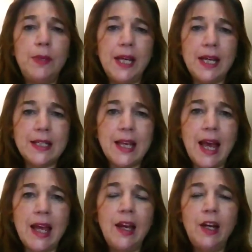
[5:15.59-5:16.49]

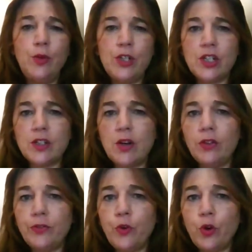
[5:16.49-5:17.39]
PsA, which is
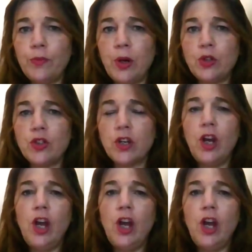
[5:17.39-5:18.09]
called Foremost,